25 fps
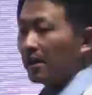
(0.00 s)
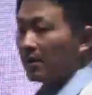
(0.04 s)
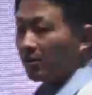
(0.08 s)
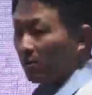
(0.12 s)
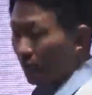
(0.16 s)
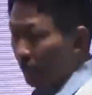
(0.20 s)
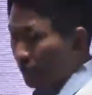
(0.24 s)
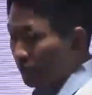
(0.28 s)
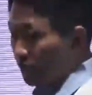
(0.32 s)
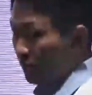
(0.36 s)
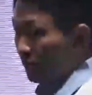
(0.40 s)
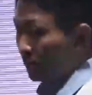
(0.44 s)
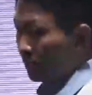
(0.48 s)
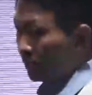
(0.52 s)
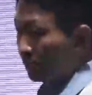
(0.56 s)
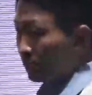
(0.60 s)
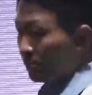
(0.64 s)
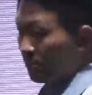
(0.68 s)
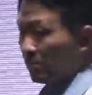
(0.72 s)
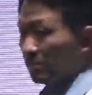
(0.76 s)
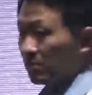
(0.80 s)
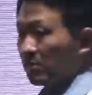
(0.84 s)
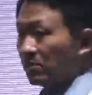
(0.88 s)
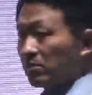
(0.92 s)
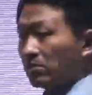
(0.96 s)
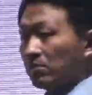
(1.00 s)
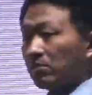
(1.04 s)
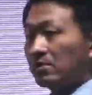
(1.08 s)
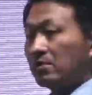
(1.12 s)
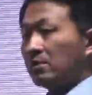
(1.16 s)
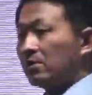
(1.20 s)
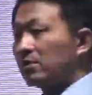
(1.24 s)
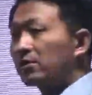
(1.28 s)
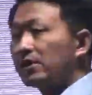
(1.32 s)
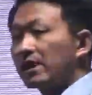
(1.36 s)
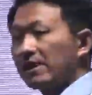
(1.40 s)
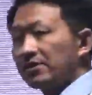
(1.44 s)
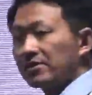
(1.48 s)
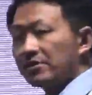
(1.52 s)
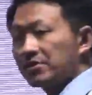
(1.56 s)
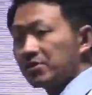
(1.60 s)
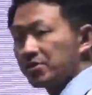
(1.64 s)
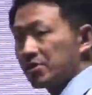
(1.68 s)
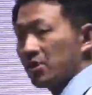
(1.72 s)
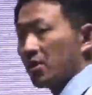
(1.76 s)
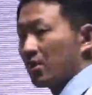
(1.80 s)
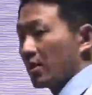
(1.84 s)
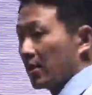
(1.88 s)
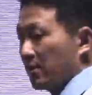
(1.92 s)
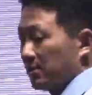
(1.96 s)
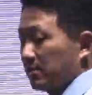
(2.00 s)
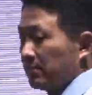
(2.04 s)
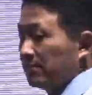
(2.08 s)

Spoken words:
also, look at this chart.